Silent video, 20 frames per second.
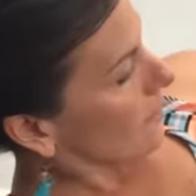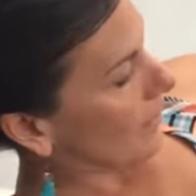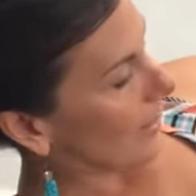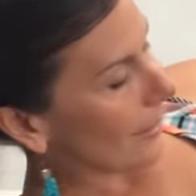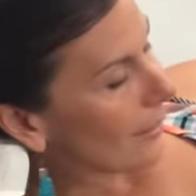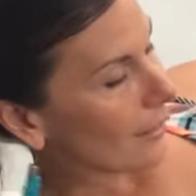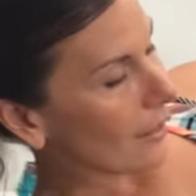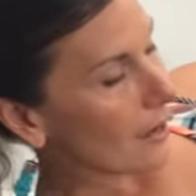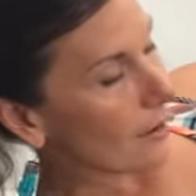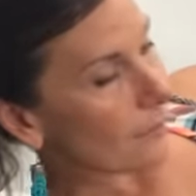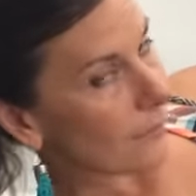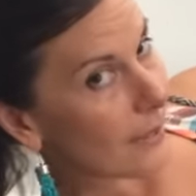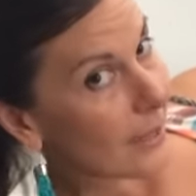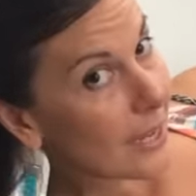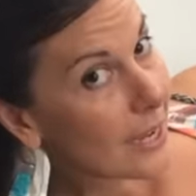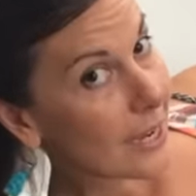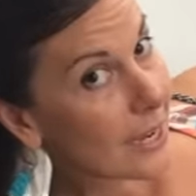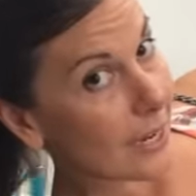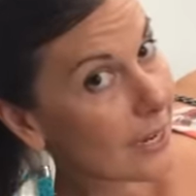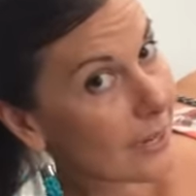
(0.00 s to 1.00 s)
My left
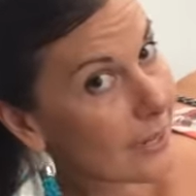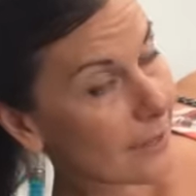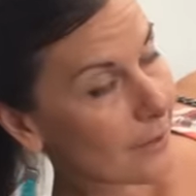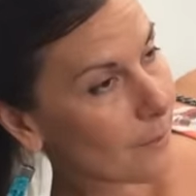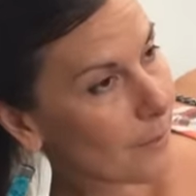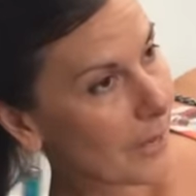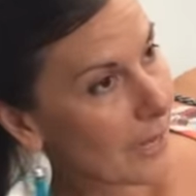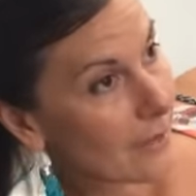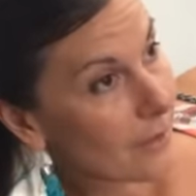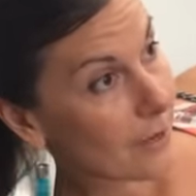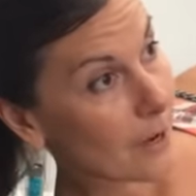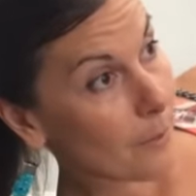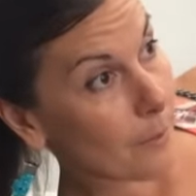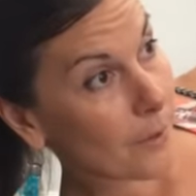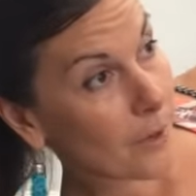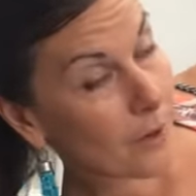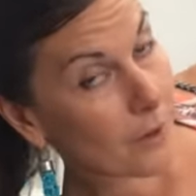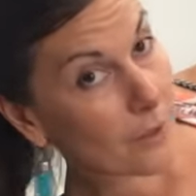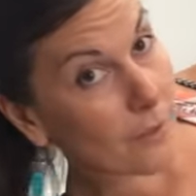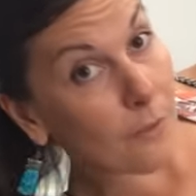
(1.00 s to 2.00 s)
leg is bent
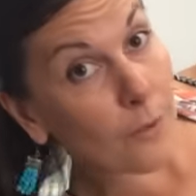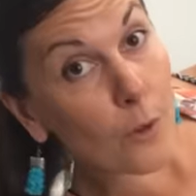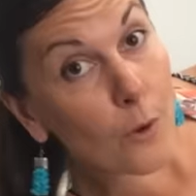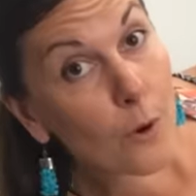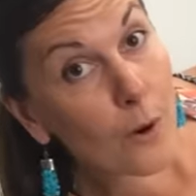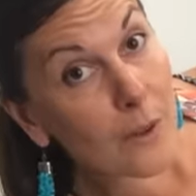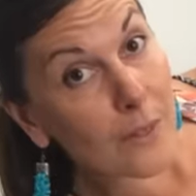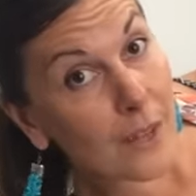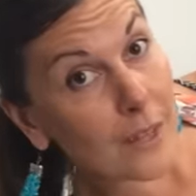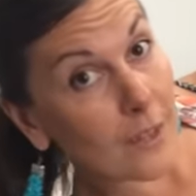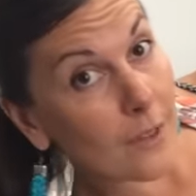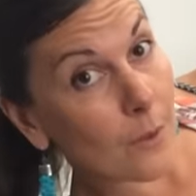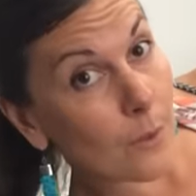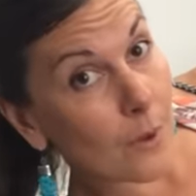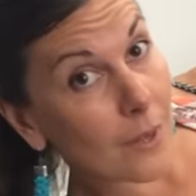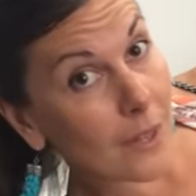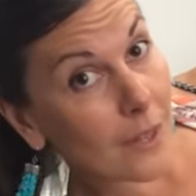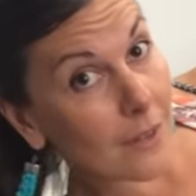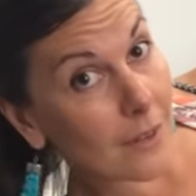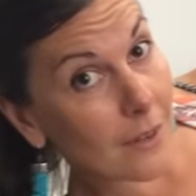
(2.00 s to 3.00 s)
up and on the floor, and that's the
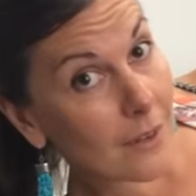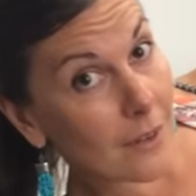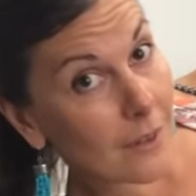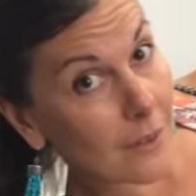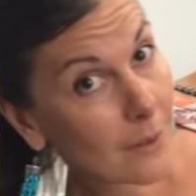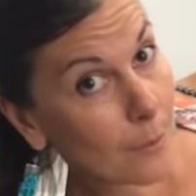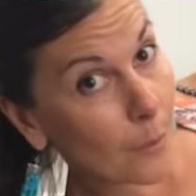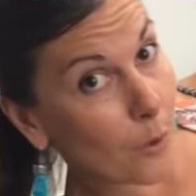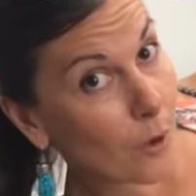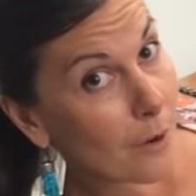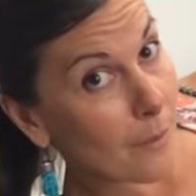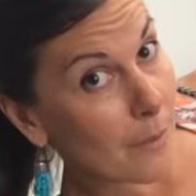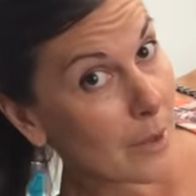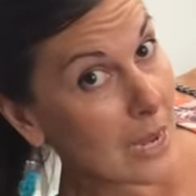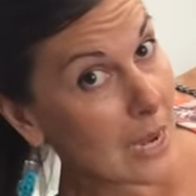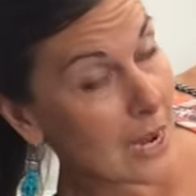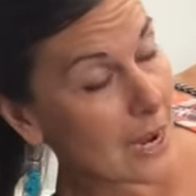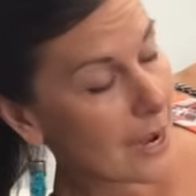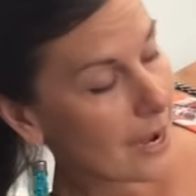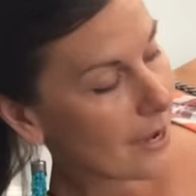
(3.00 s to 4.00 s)
one that's going to support
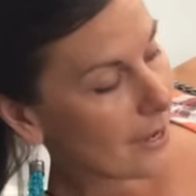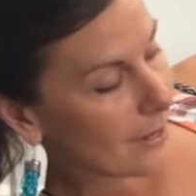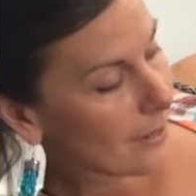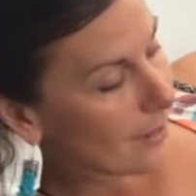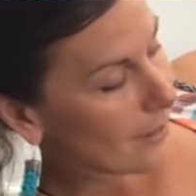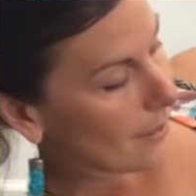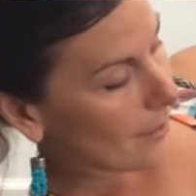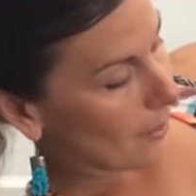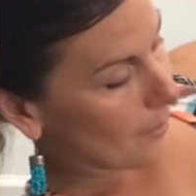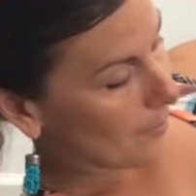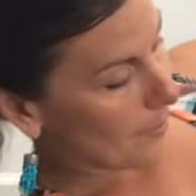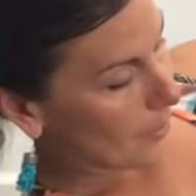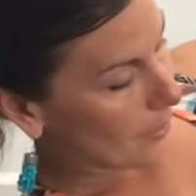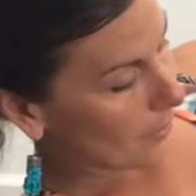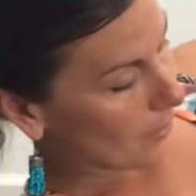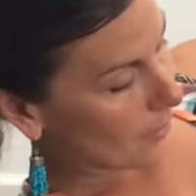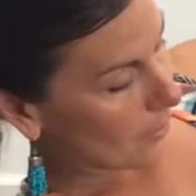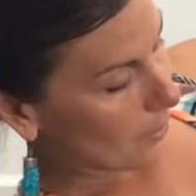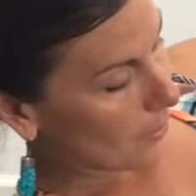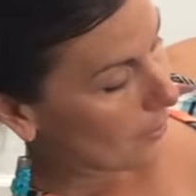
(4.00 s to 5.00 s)
me and um,
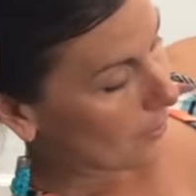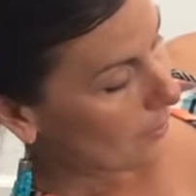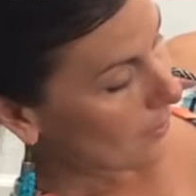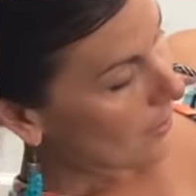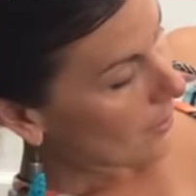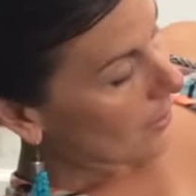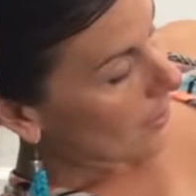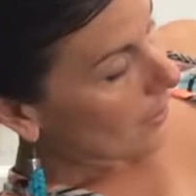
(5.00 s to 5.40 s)
also